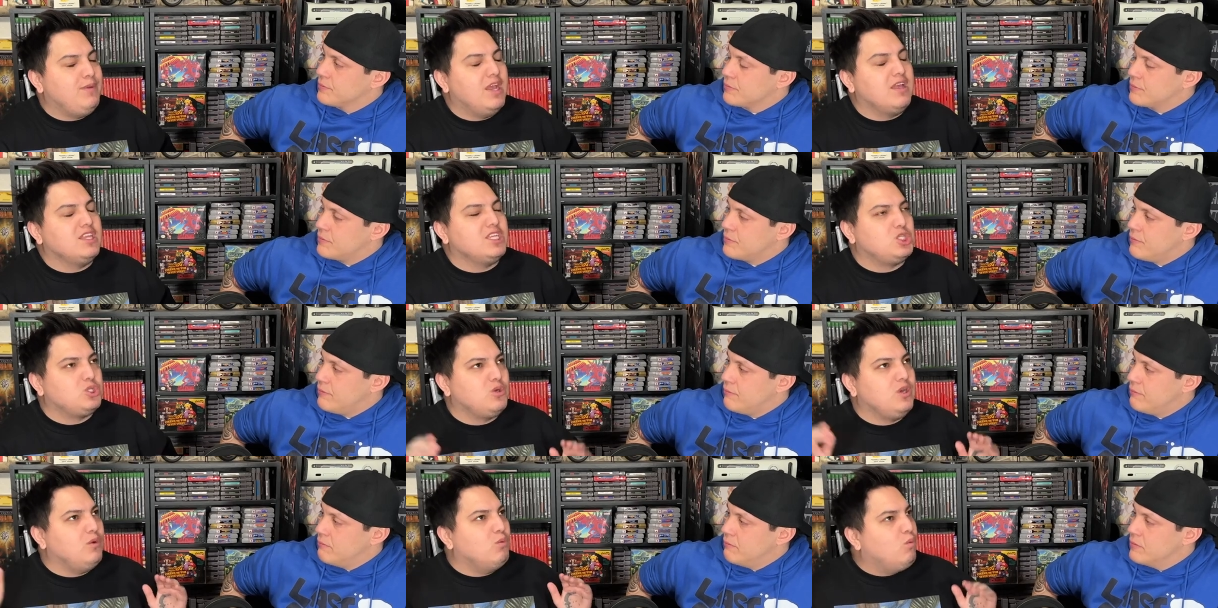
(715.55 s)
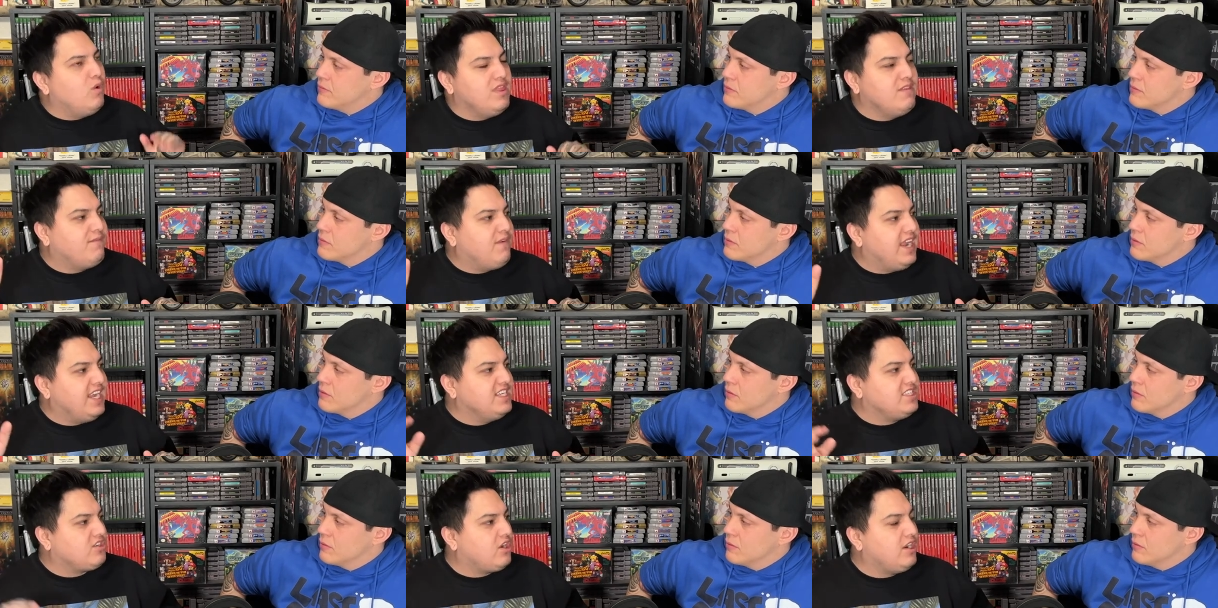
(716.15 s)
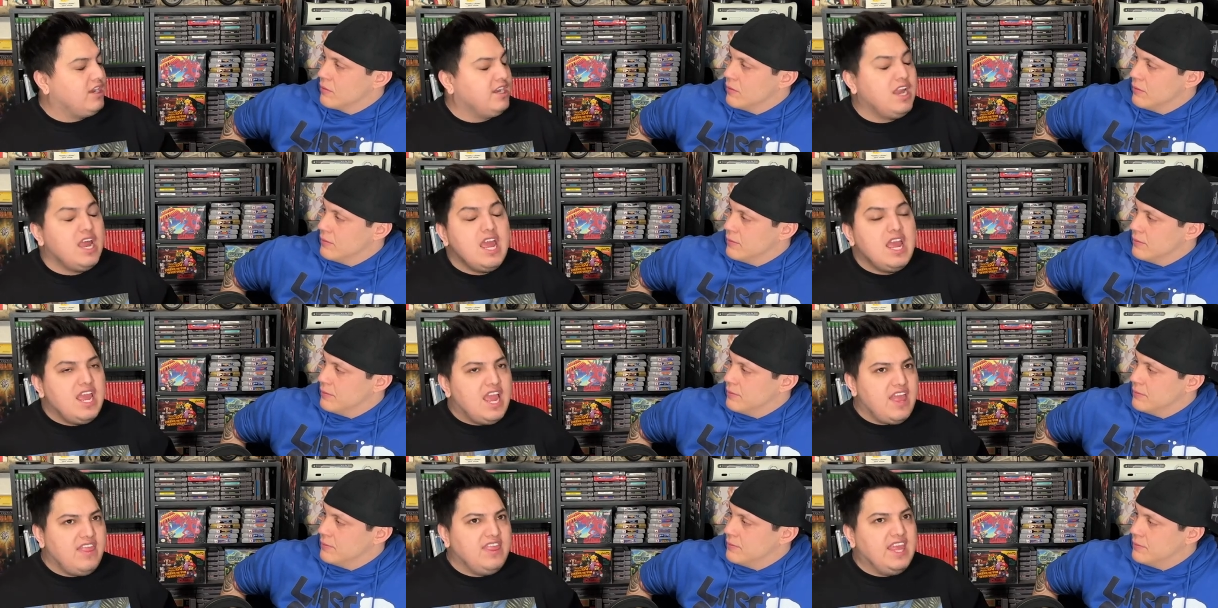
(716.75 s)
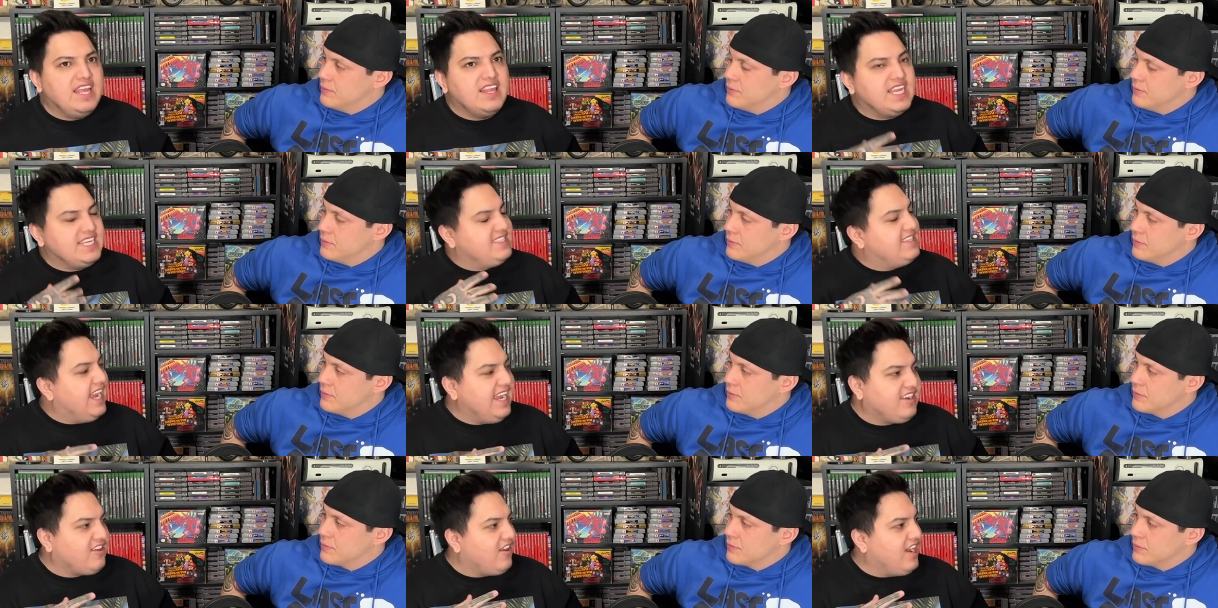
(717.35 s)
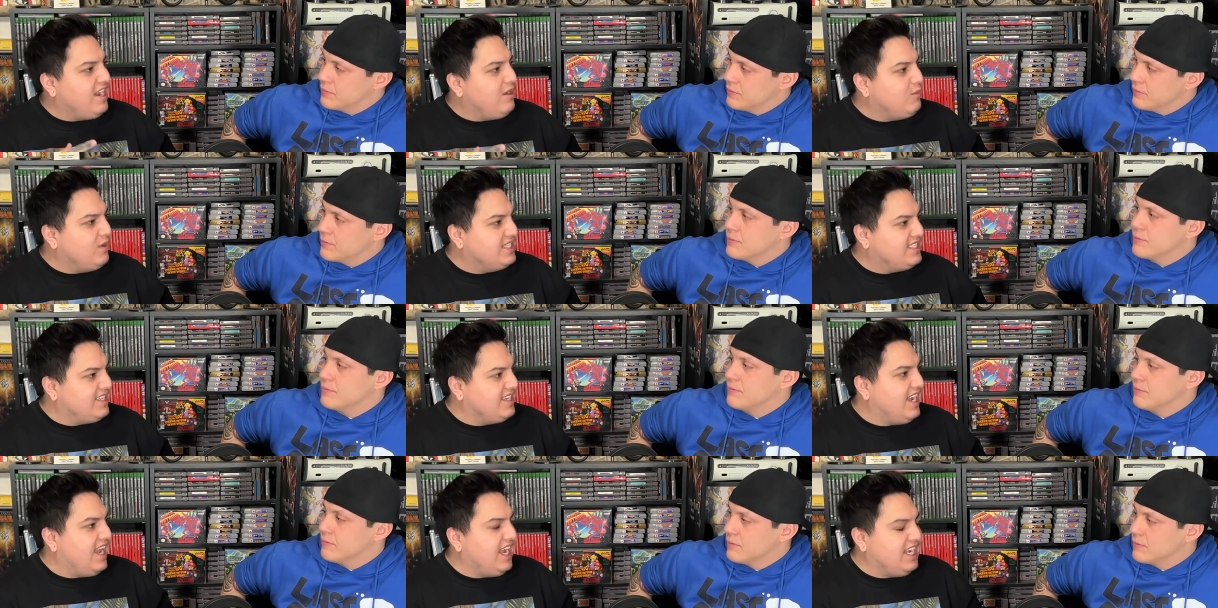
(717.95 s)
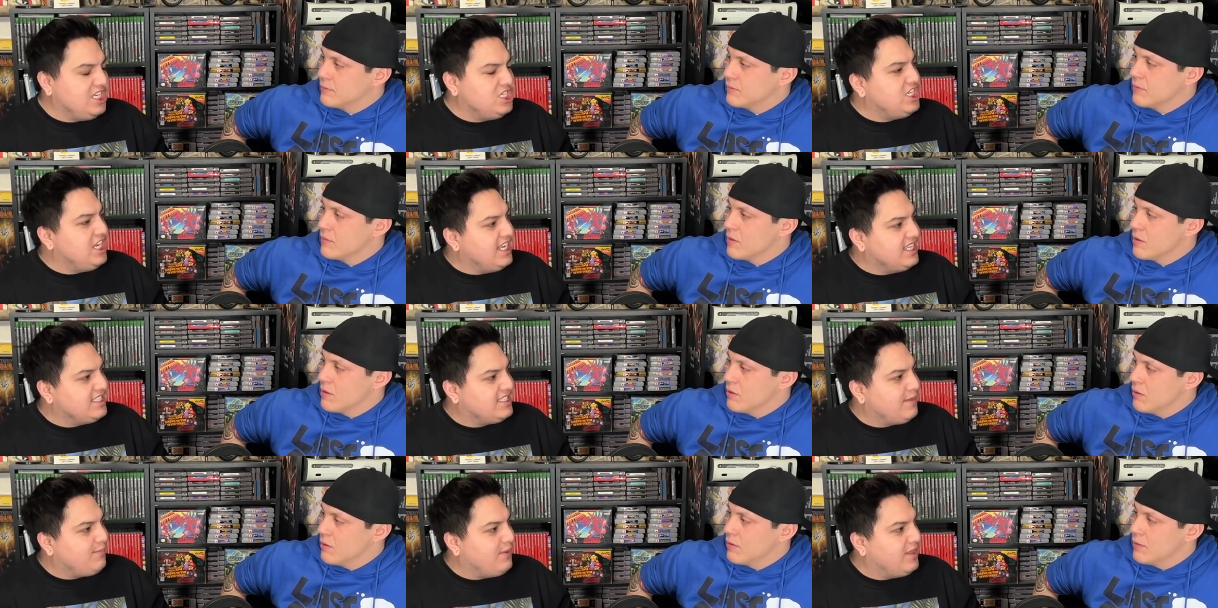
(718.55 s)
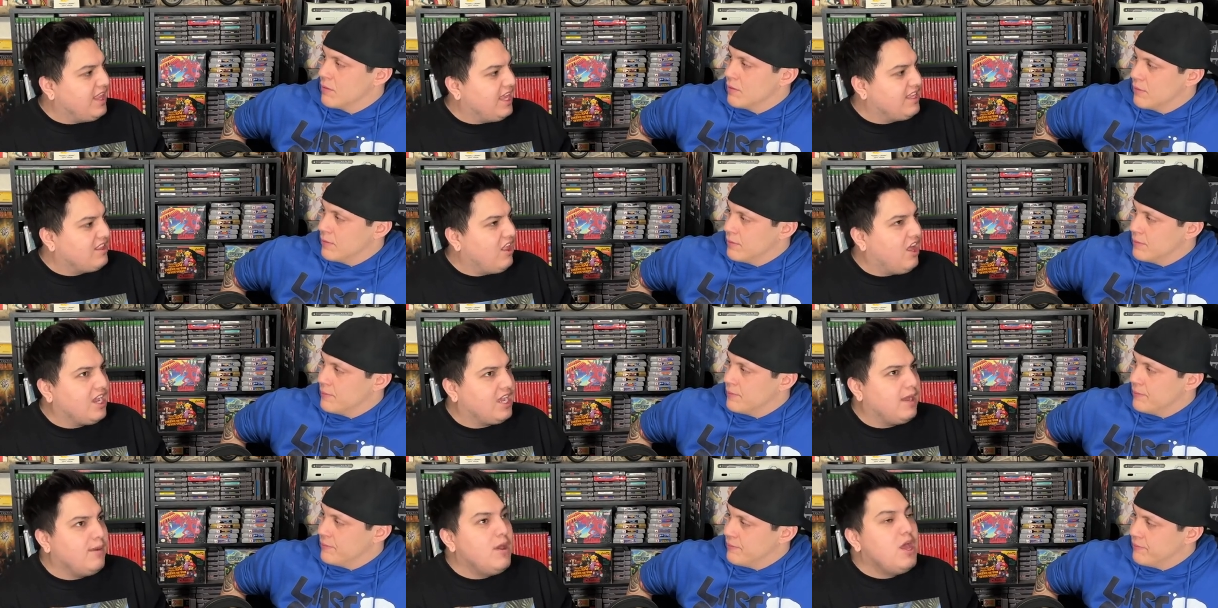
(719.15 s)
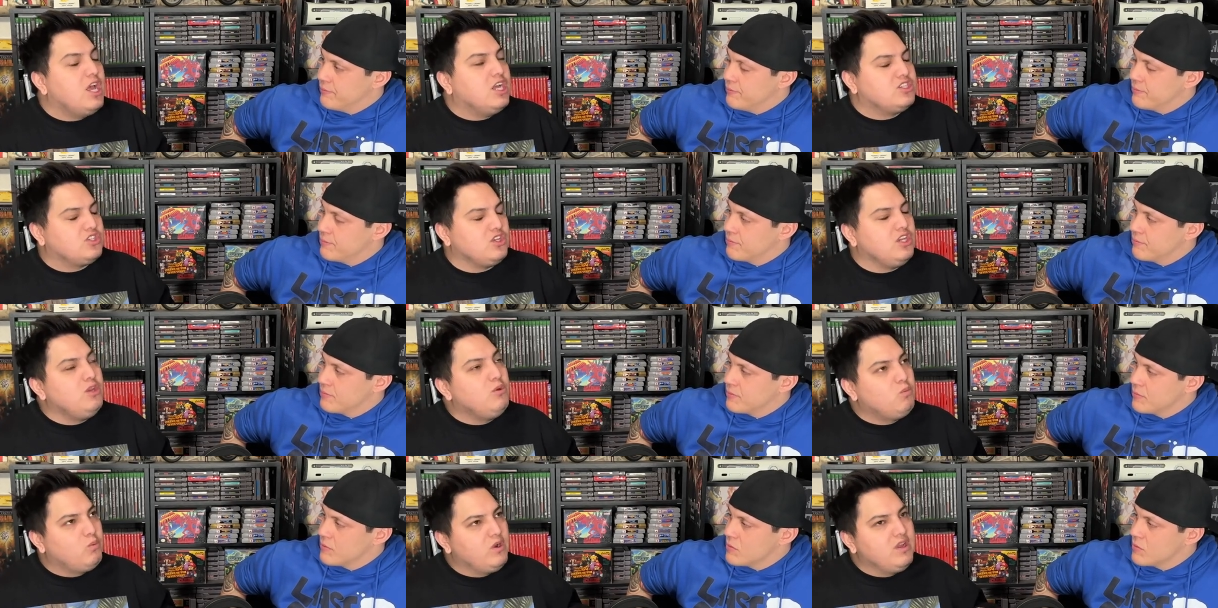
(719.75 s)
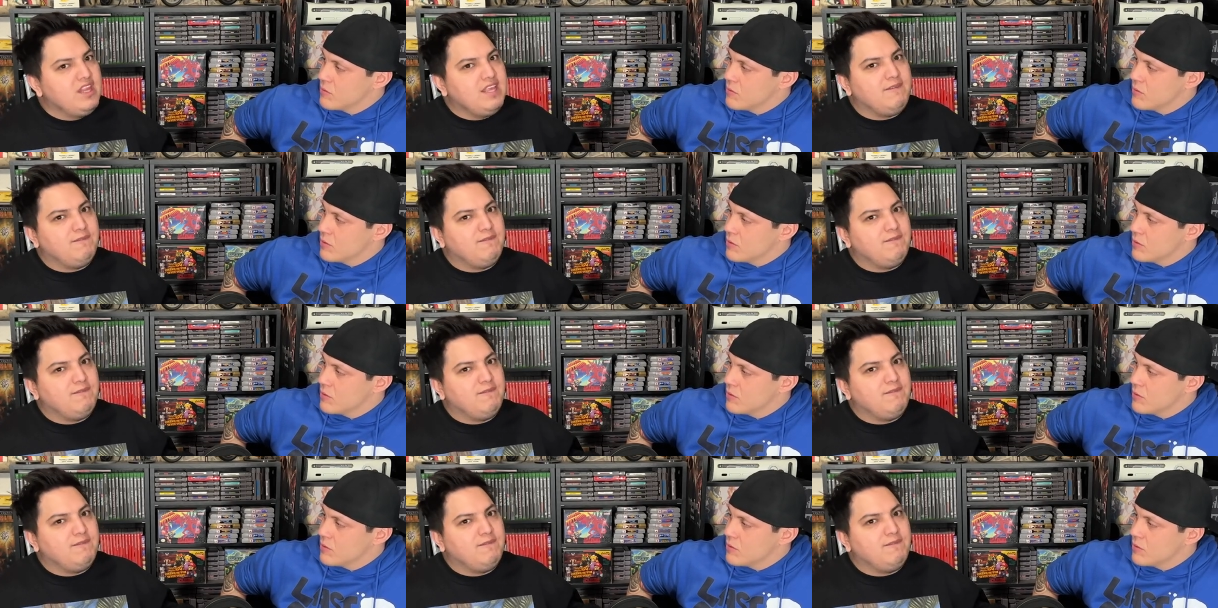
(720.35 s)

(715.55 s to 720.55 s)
Speaker 1: on the street when the fighting started, and they like take her anyways, and she ends up in like lockup. So you really